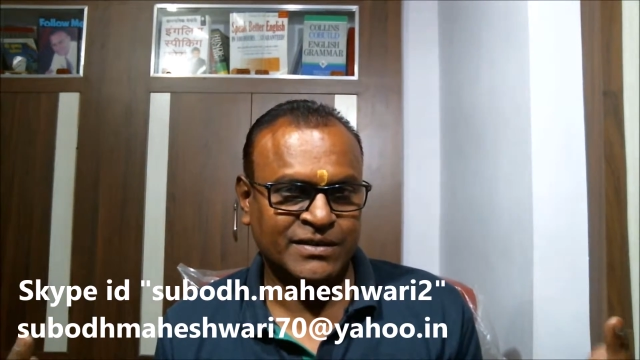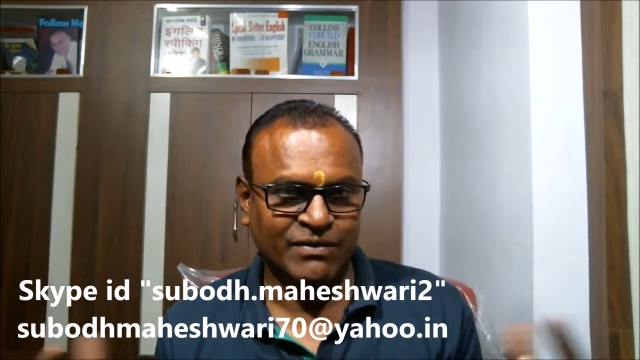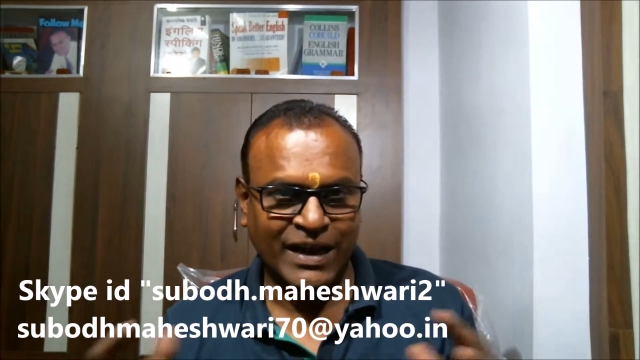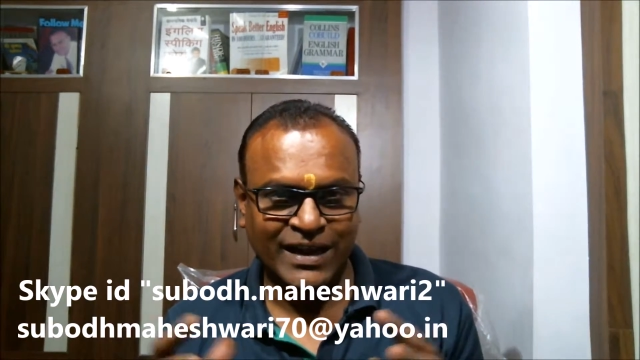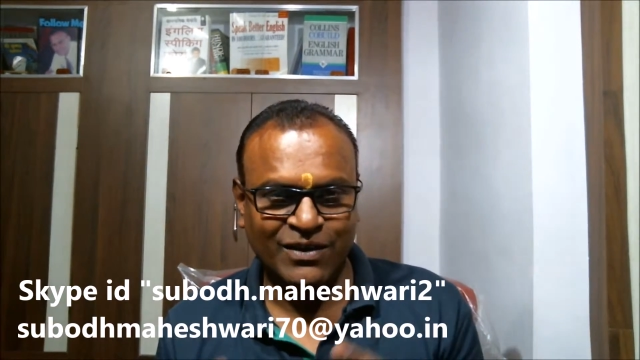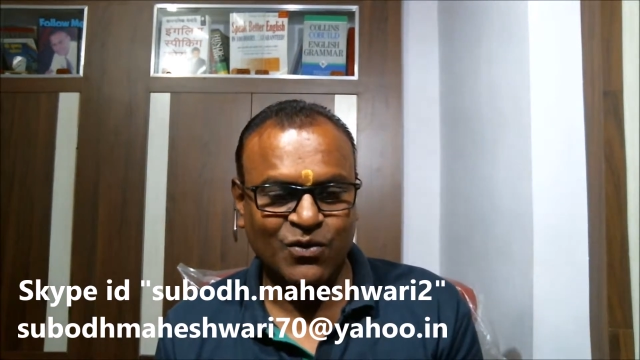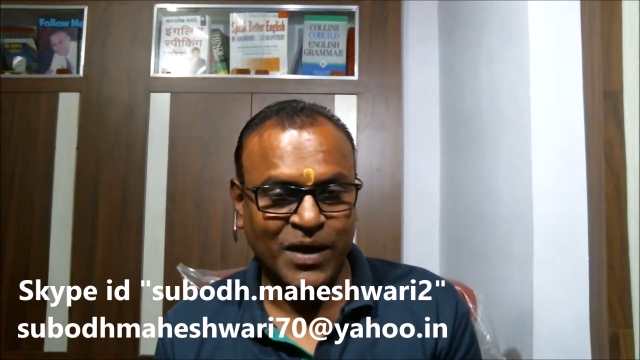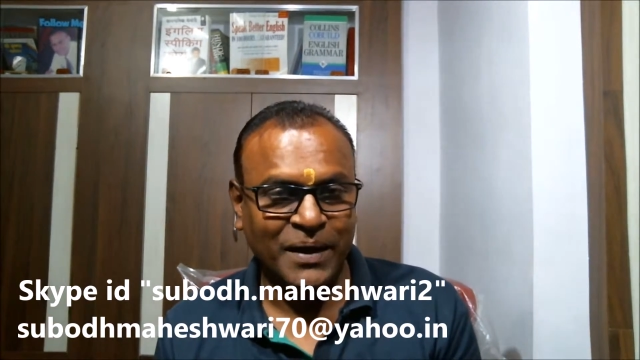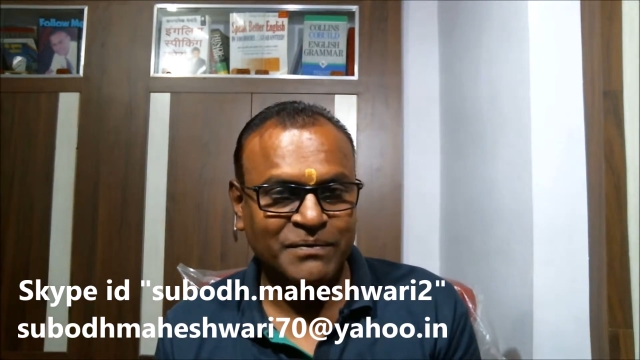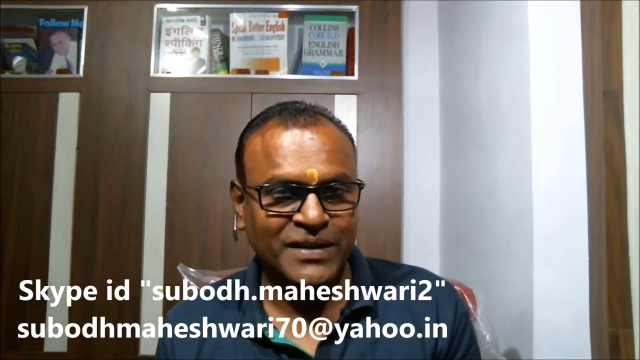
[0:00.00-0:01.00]
and you
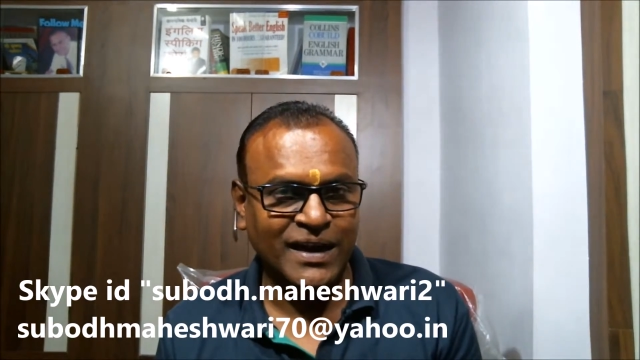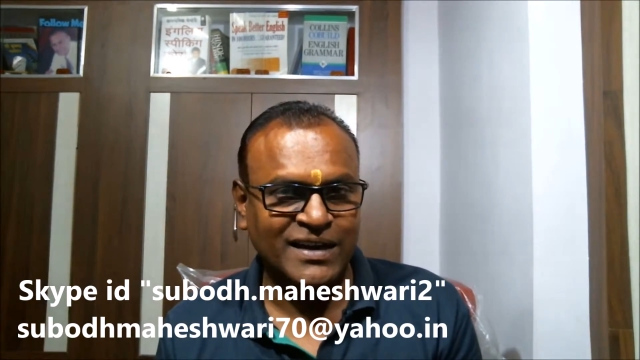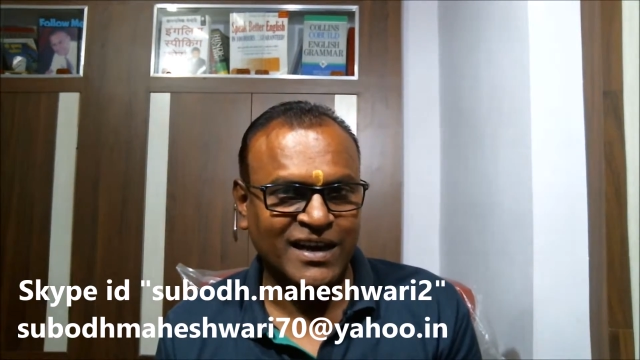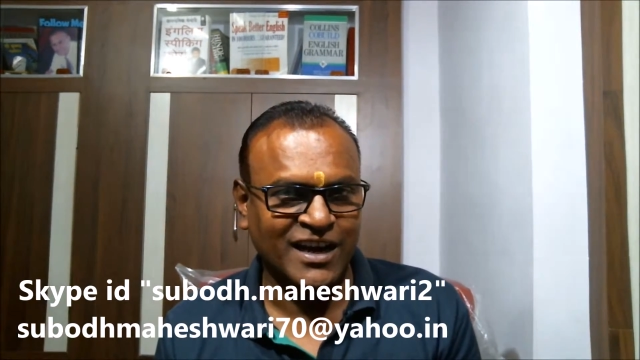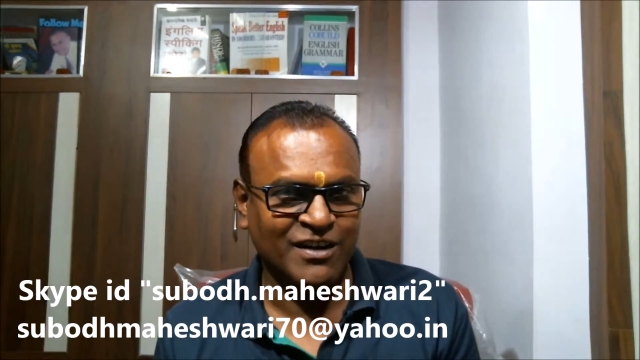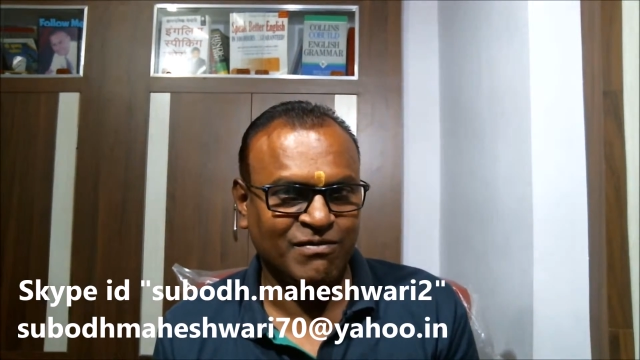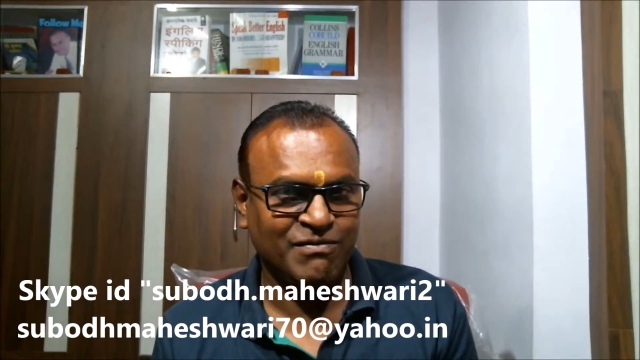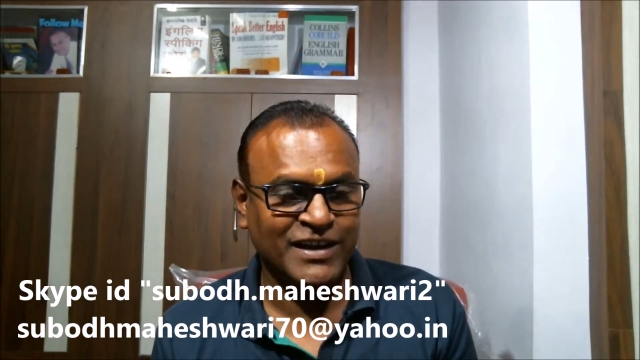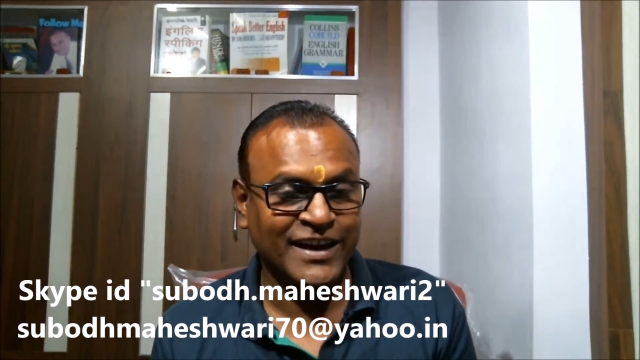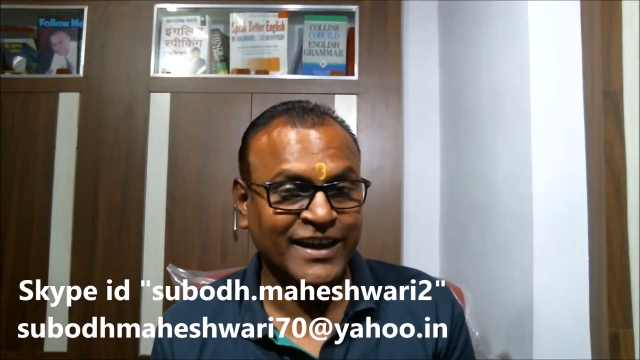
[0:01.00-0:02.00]
have that kind of
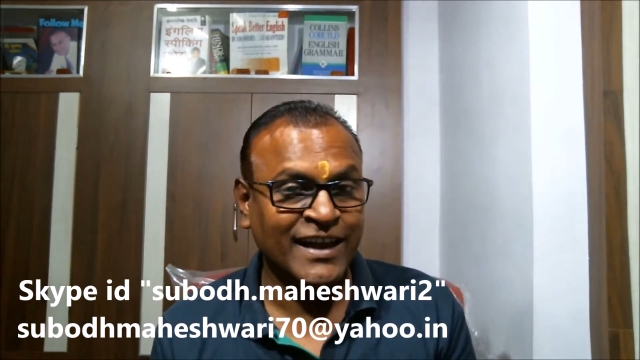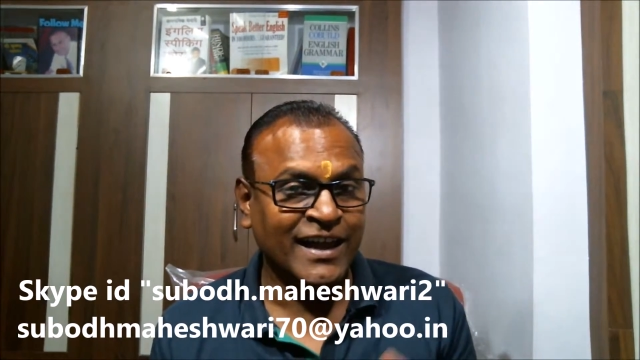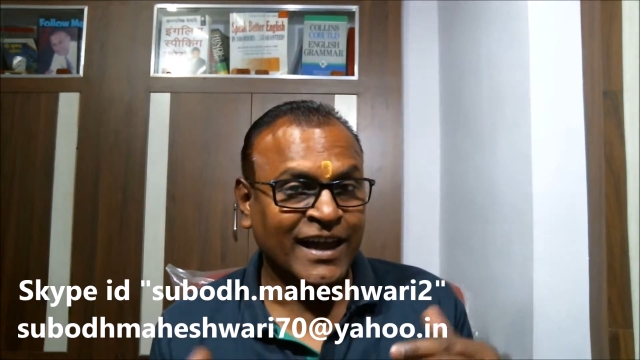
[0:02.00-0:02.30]
feeling